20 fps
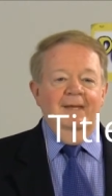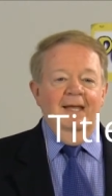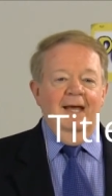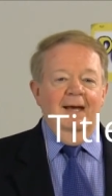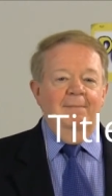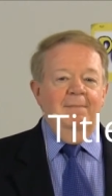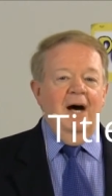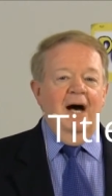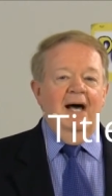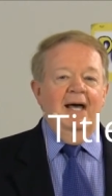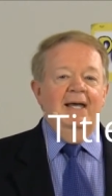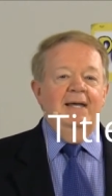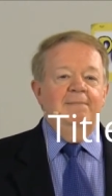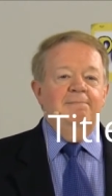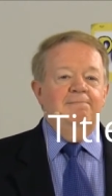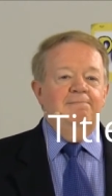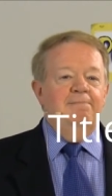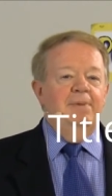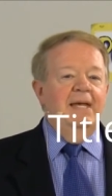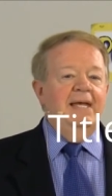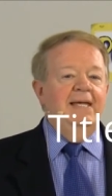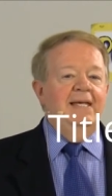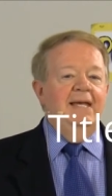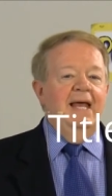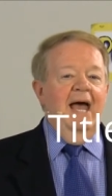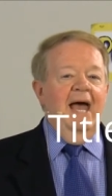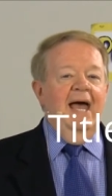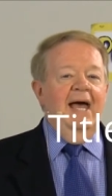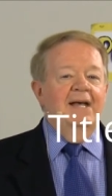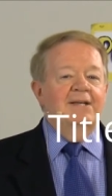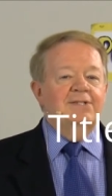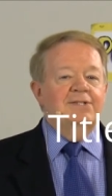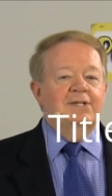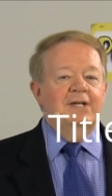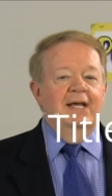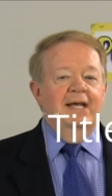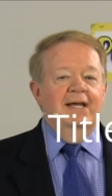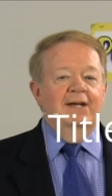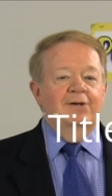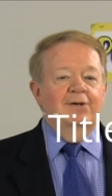Am I being asked
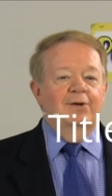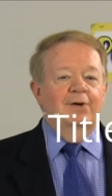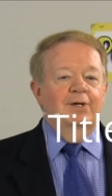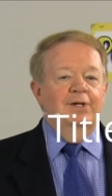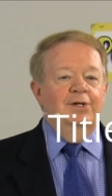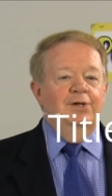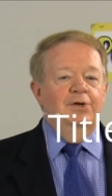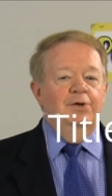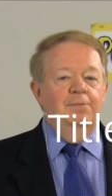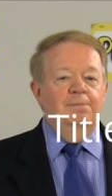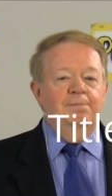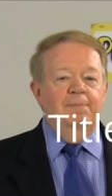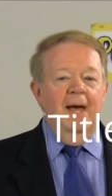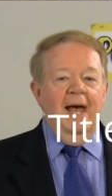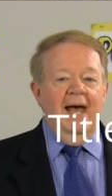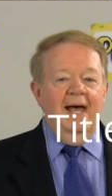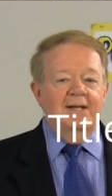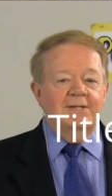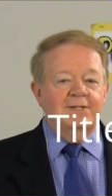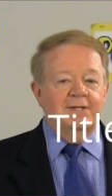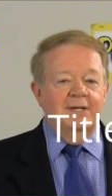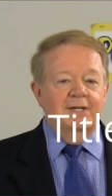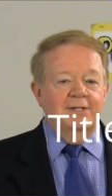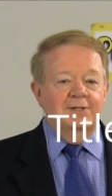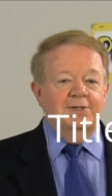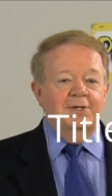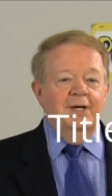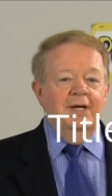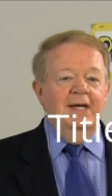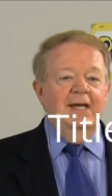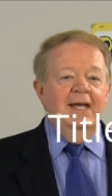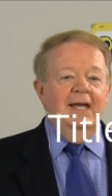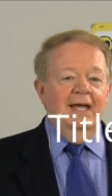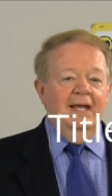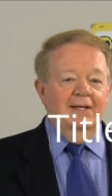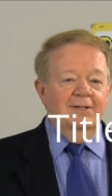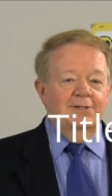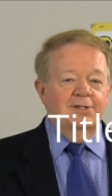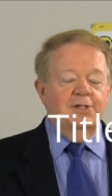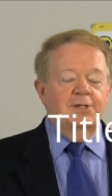to enter a new passage
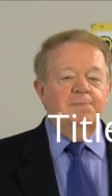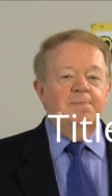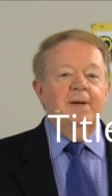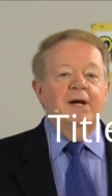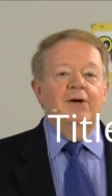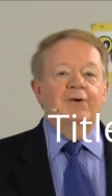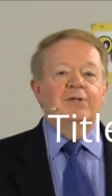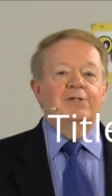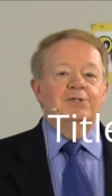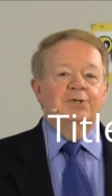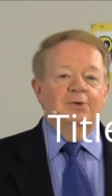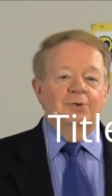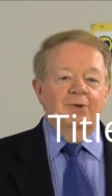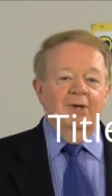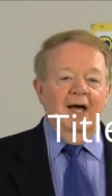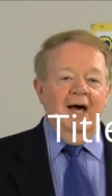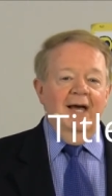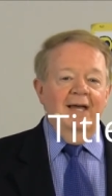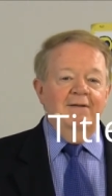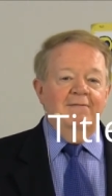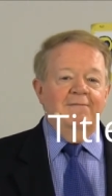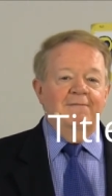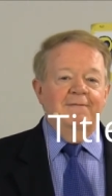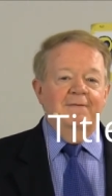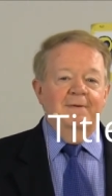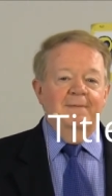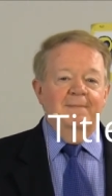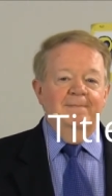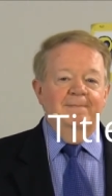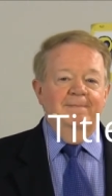in spiritual life?